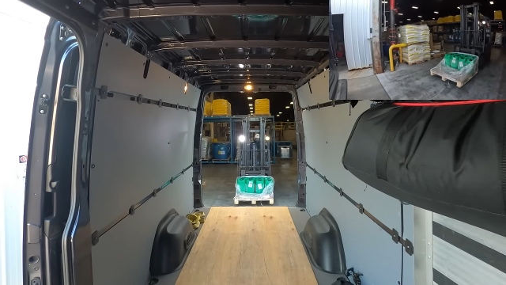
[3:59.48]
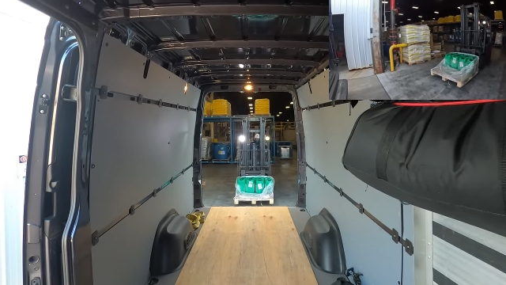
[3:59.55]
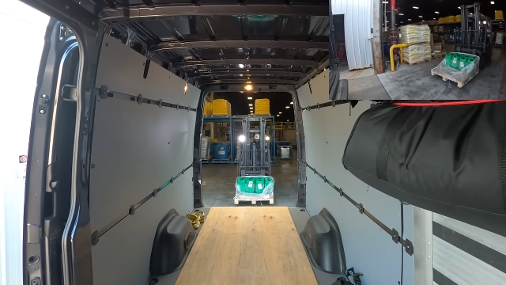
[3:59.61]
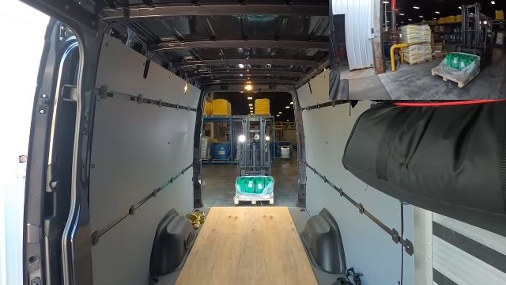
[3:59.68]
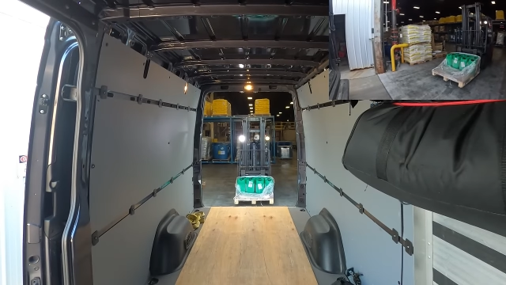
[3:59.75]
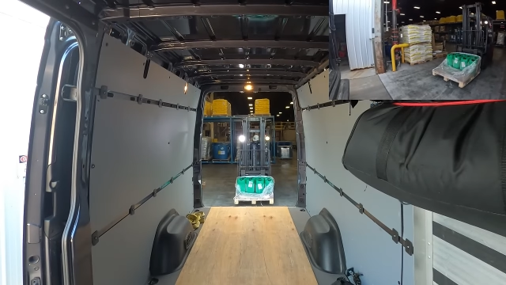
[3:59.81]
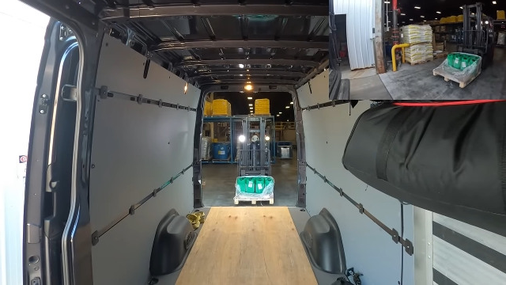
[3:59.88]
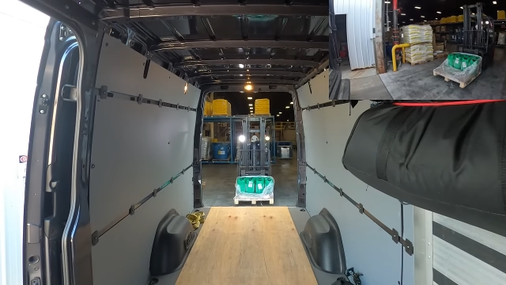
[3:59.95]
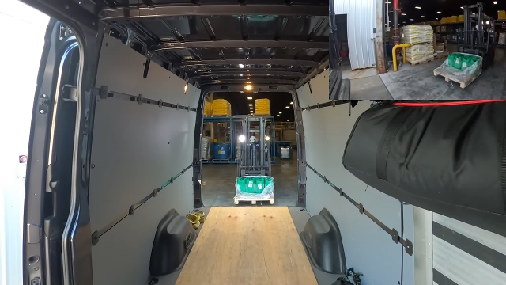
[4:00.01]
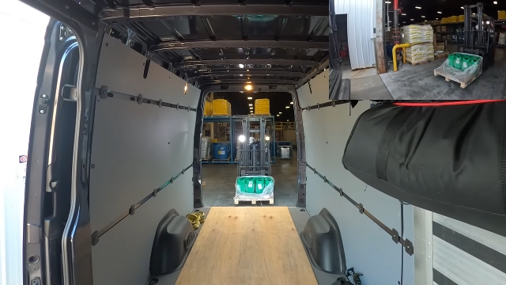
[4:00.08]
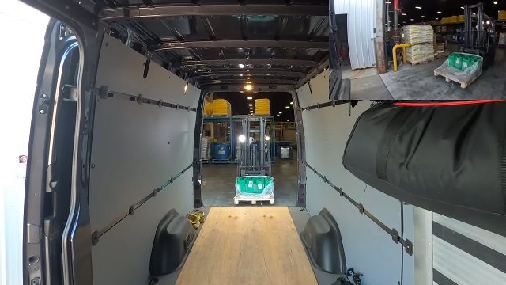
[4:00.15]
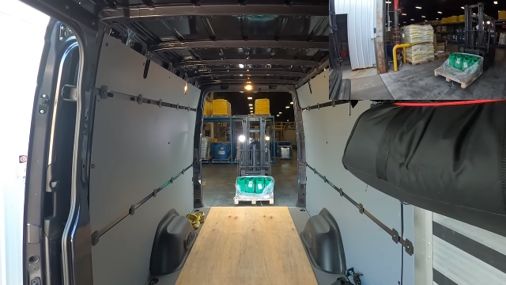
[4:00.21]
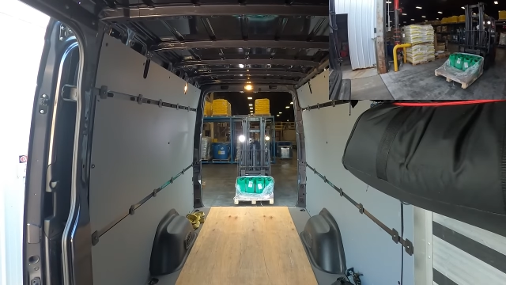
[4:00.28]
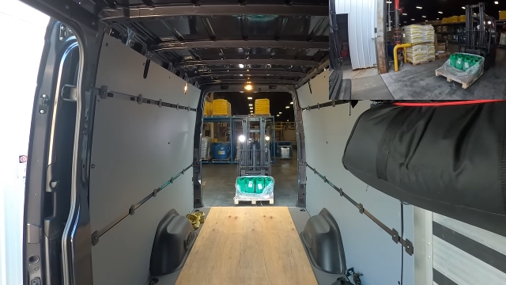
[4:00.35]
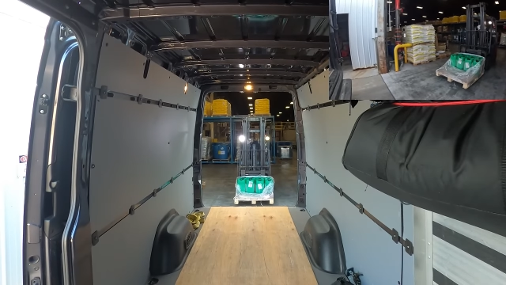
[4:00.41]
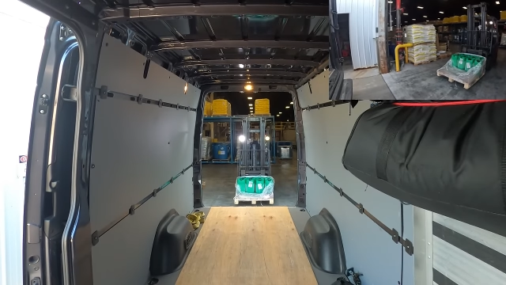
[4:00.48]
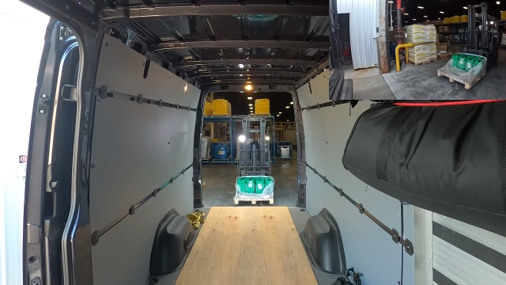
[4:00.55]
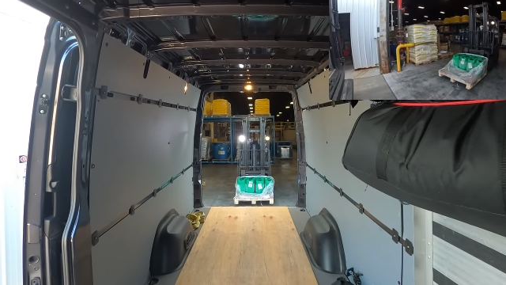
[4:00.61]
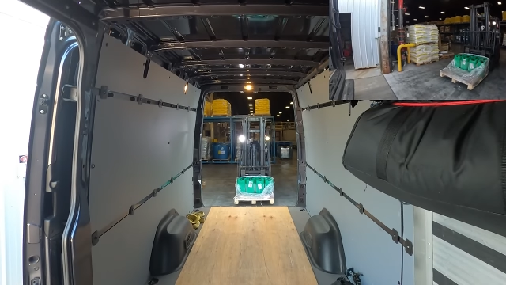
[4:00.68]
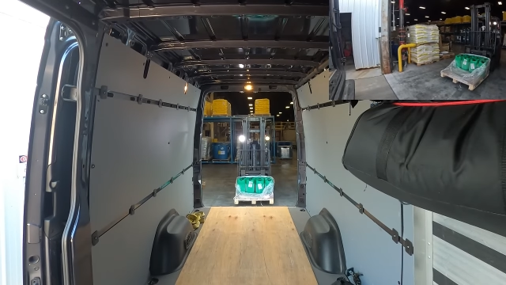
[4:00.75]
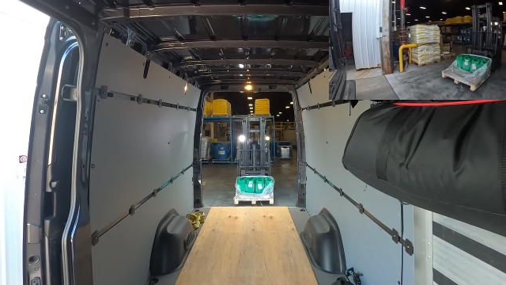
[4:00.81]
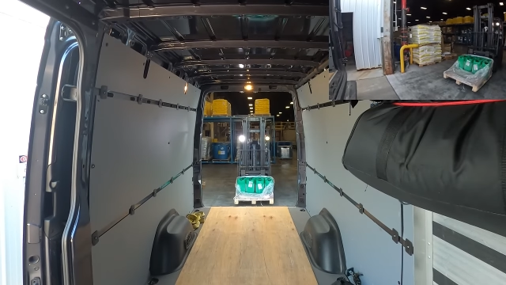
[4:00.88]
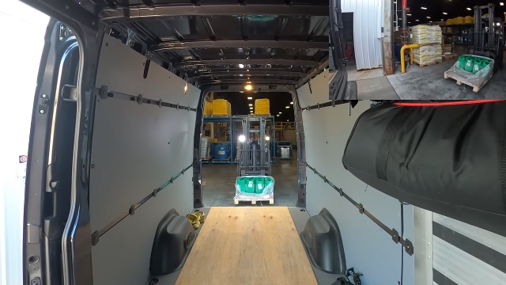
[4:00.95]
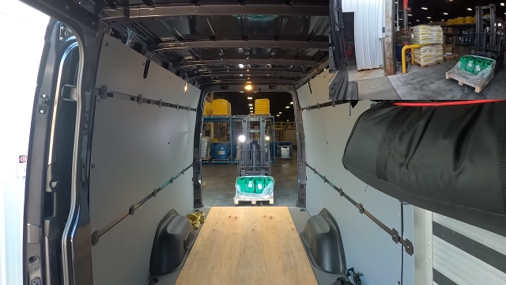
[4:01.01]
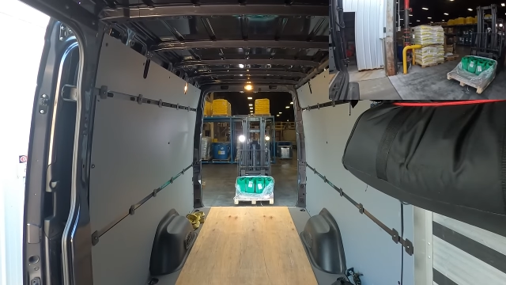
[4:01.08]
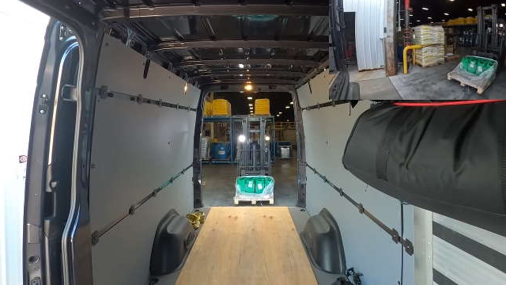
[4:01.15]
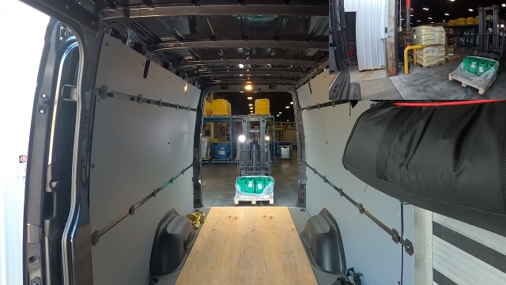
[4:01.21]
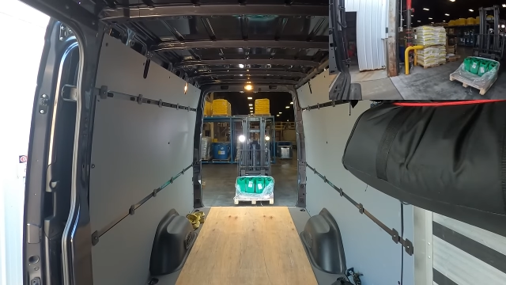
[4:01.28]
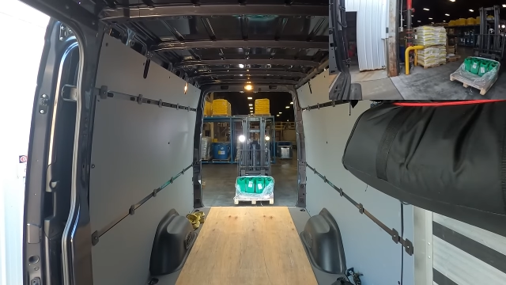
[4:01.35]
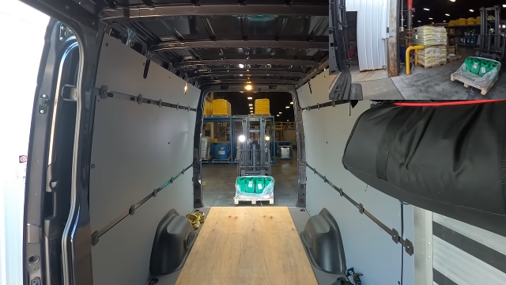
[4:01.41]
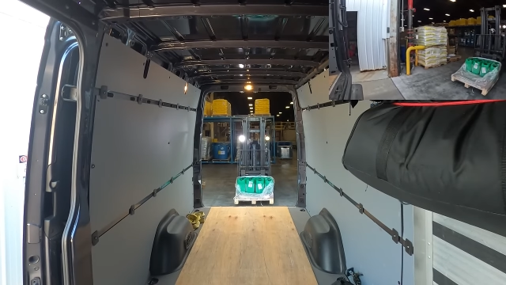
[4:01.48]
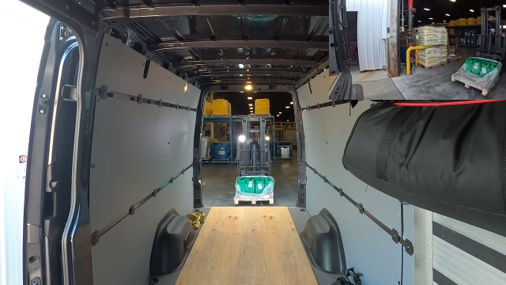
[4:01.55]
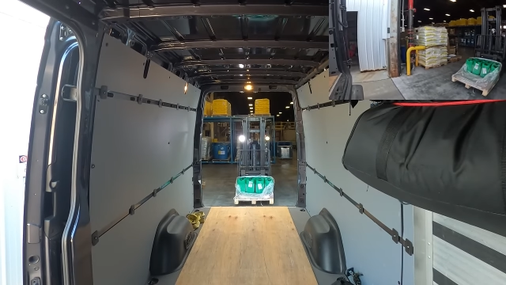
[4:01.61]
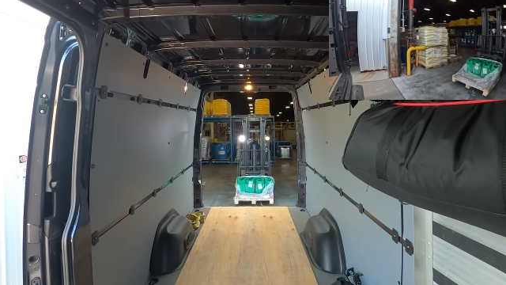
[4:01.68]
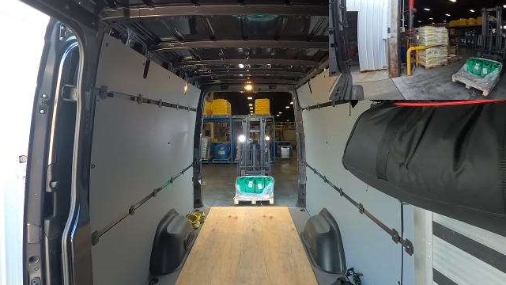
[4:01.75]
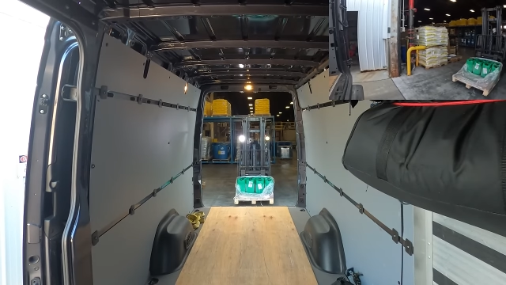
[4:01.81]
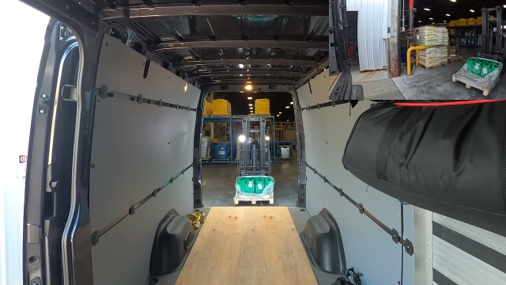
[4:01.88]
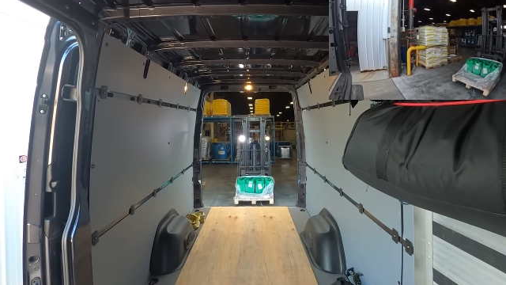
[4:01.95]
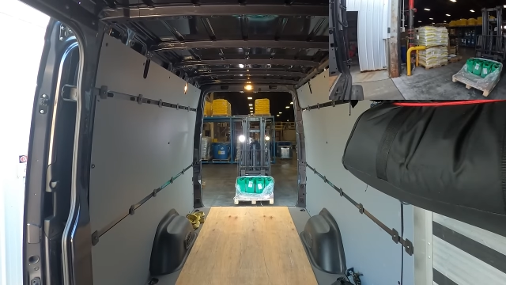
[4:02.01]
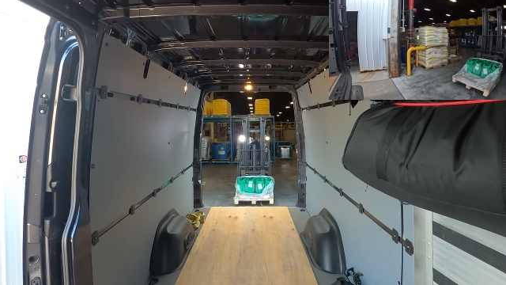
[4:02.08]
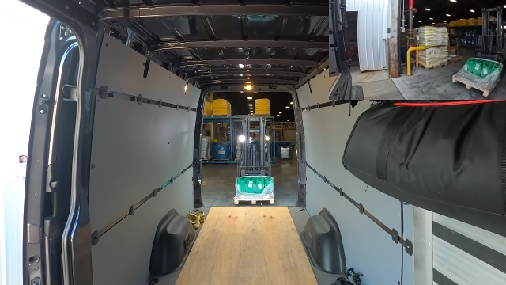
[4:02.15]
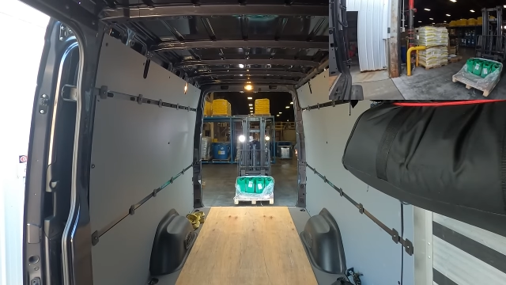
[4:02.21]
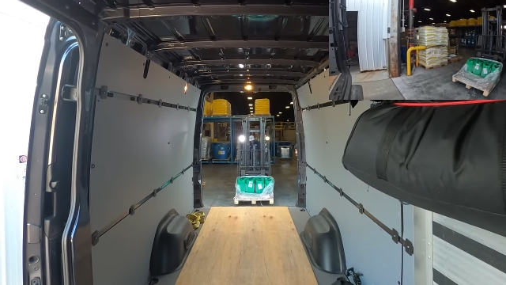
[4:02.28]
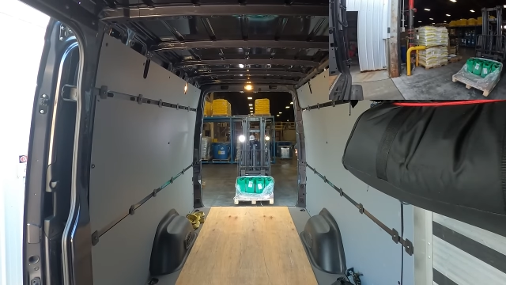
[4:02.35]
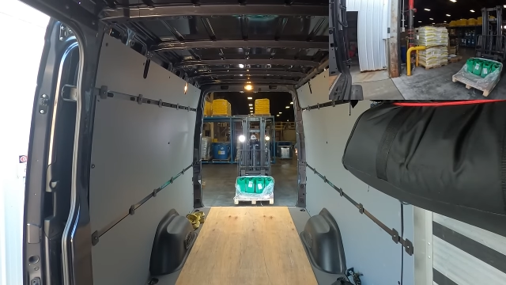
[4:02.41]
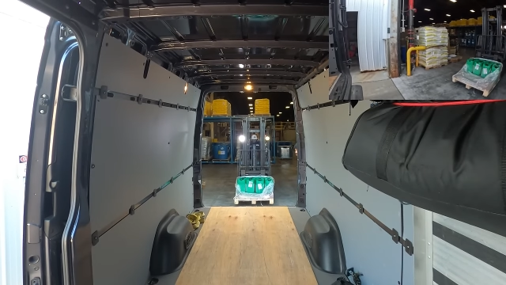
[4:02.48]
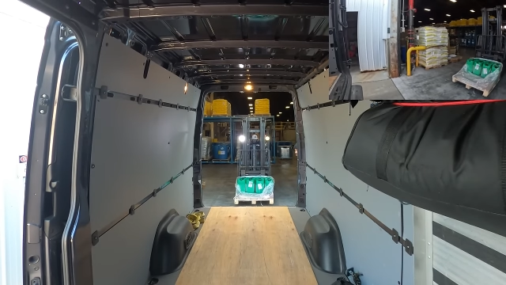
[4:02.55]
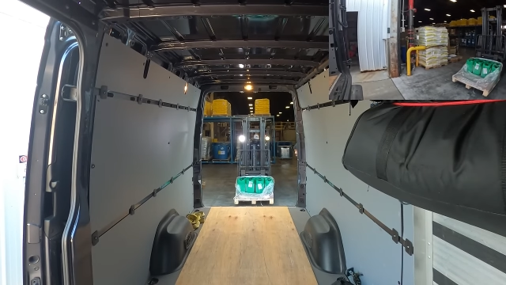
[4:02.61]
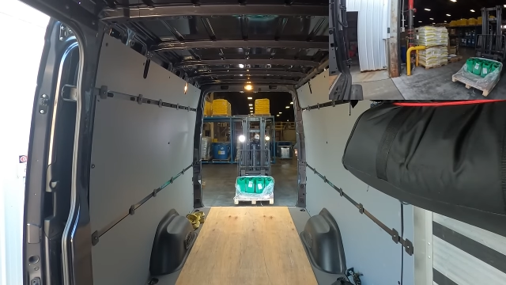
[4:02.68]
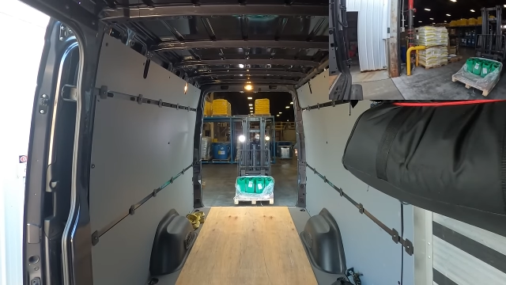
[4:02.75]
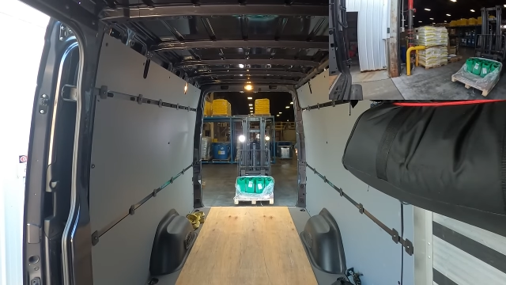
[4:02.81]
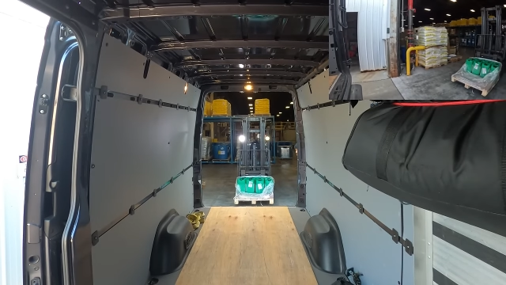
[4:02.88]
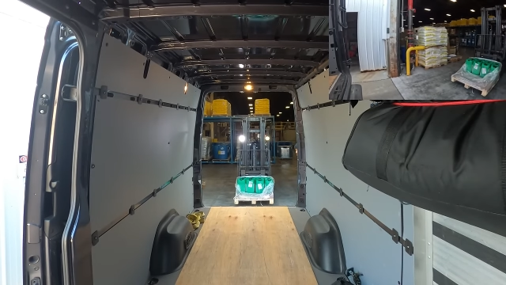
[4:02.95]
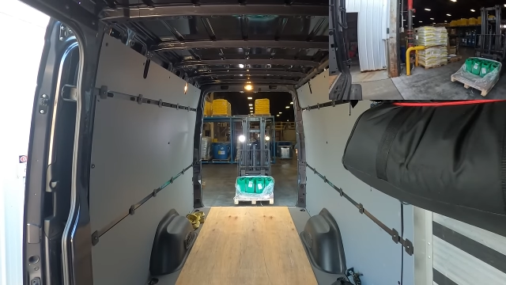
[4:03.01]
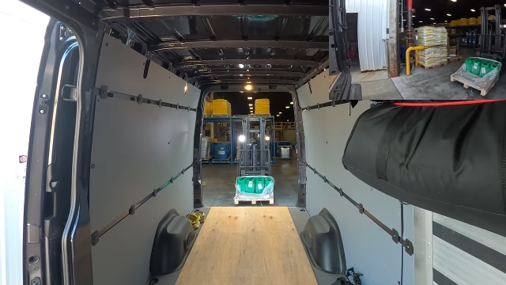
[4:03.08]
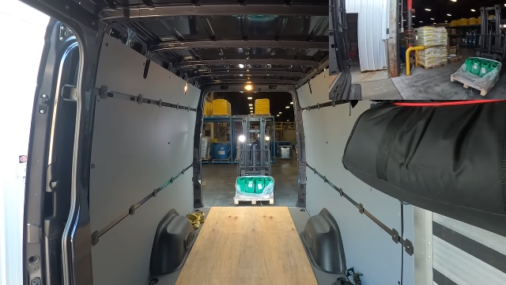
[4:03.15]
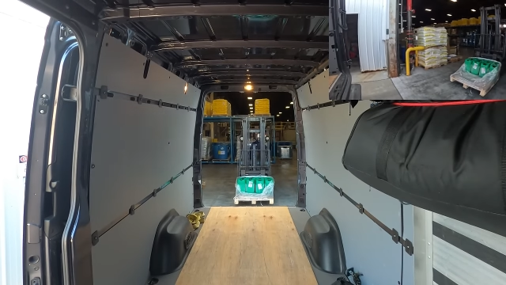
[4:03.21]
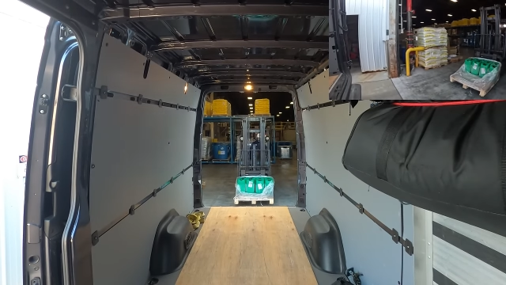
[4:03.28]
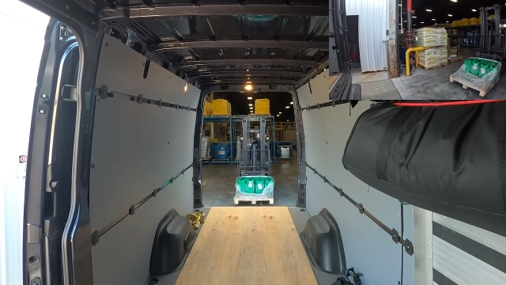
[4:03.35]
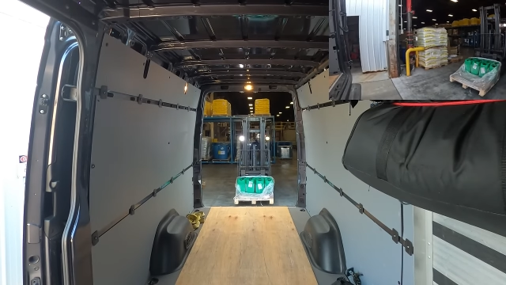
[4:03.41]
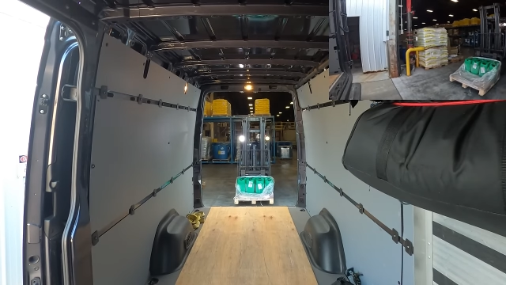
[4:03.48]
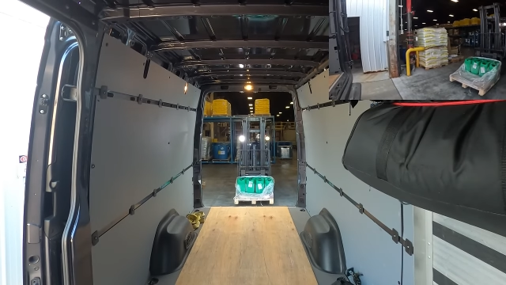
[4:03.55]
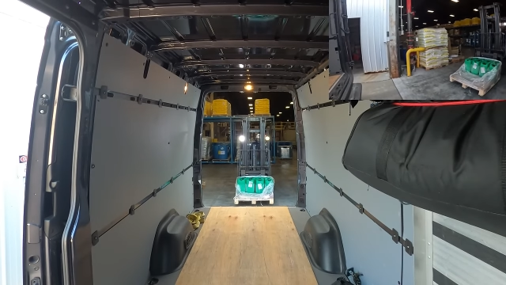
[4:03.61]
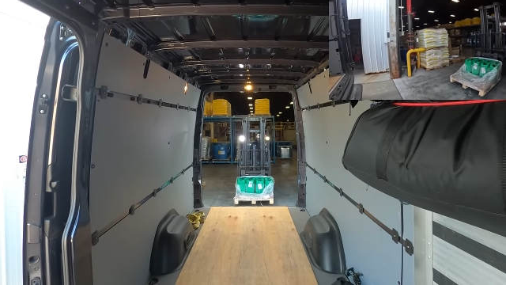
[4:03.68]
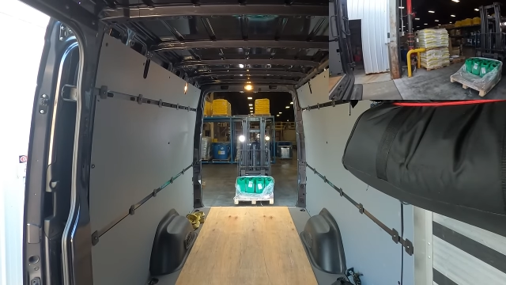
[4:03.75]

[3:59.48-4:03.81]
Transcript: No face is visible, so there are no lips to read.